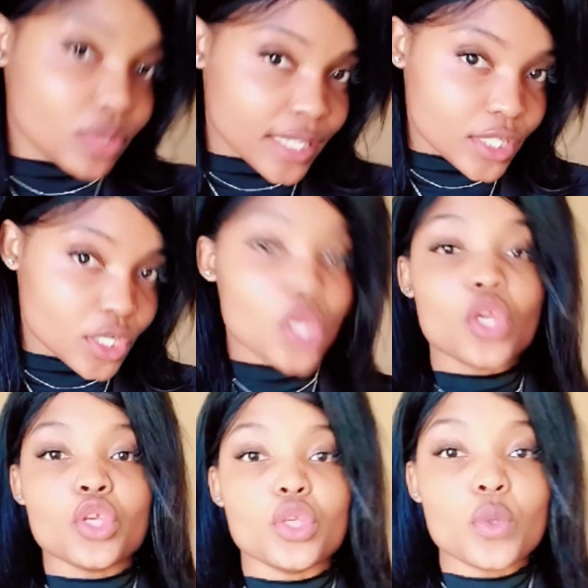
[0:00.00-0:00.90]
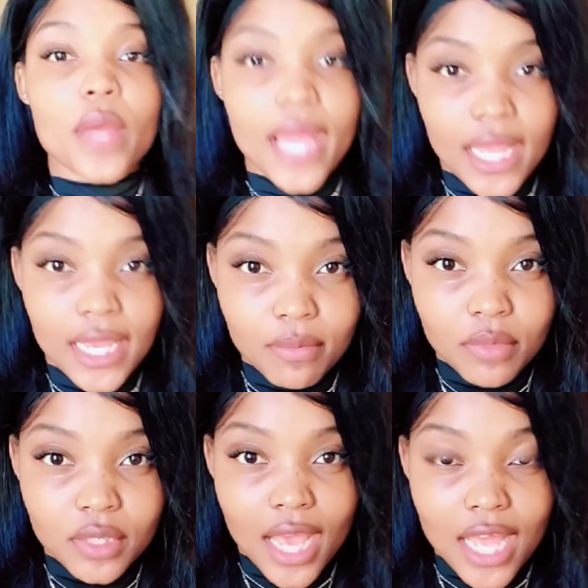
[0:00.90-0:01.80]
that you
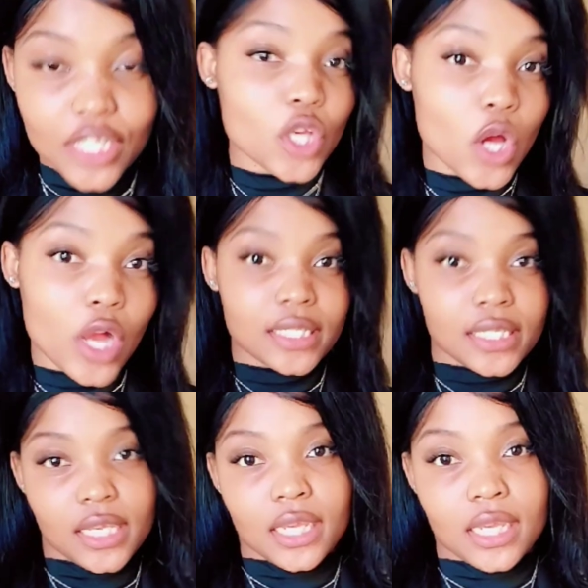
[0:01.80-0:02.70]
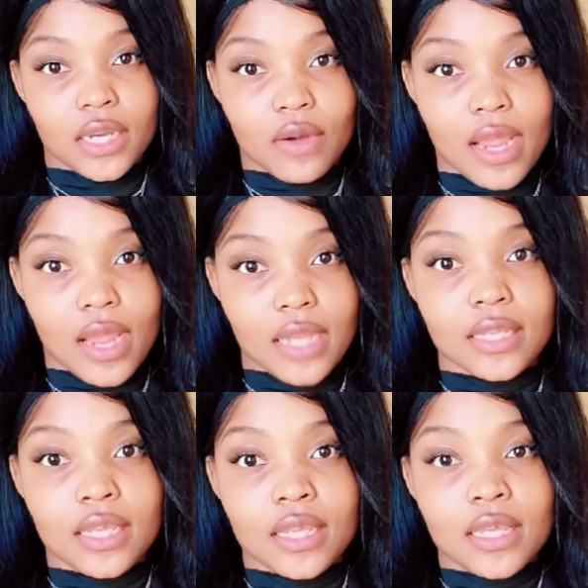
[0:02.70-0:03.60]
aimed at targeting, right?
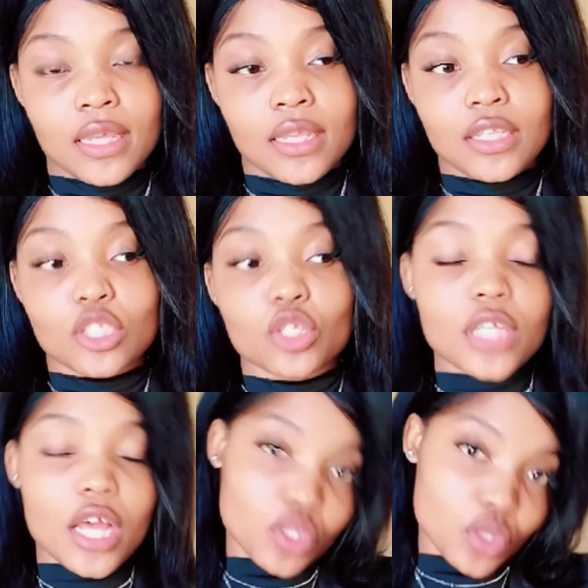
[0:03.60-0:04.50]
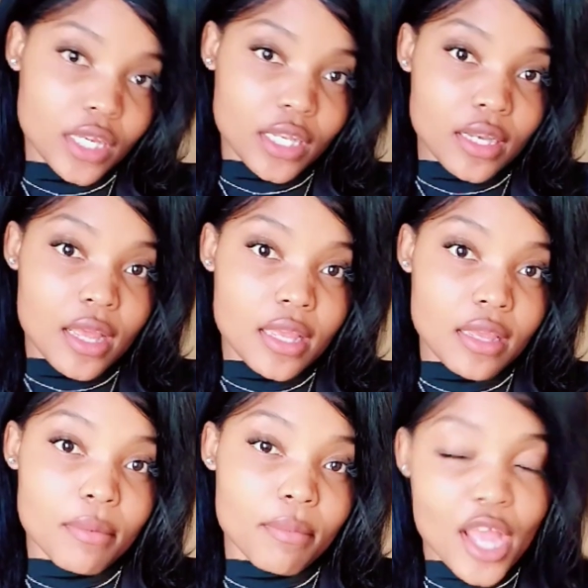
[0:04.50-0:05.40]
So now you
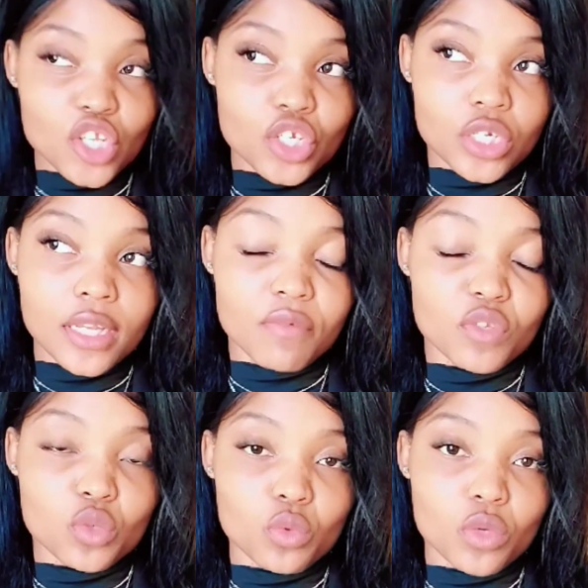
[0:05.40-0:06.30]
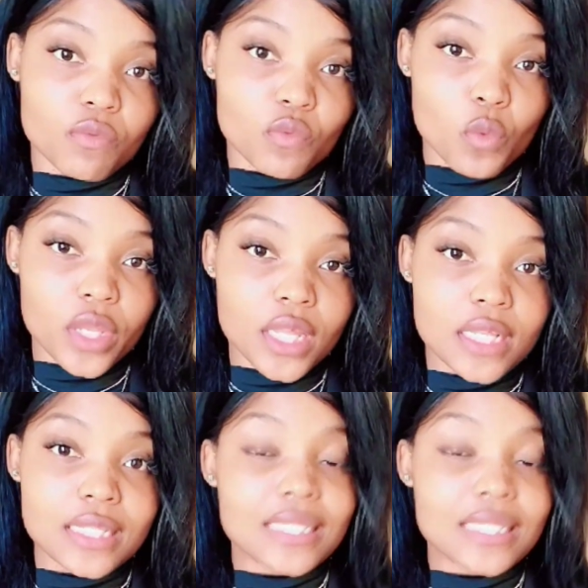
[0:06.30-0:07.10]
can mention whether it's